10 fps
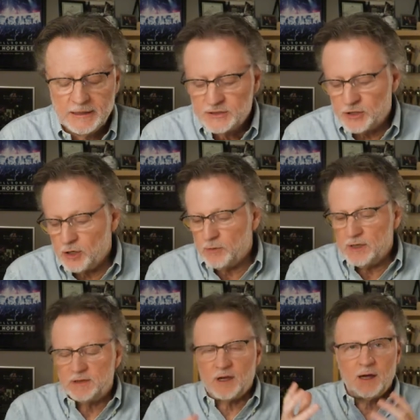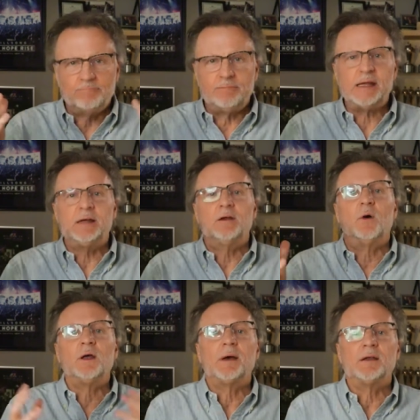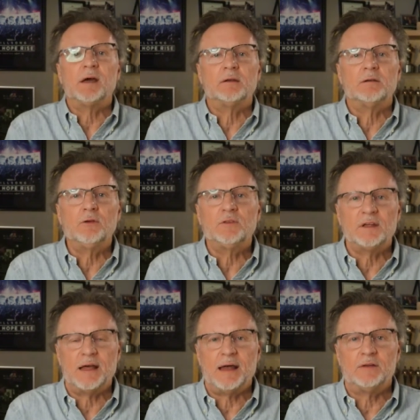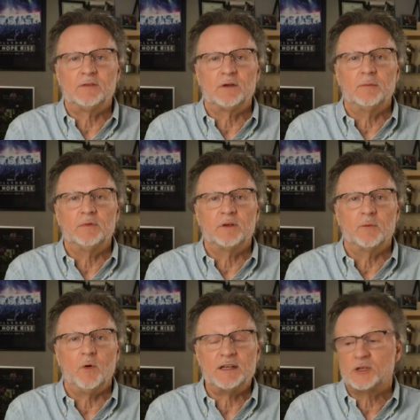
So he thought, man, why am I not using that in some, some way?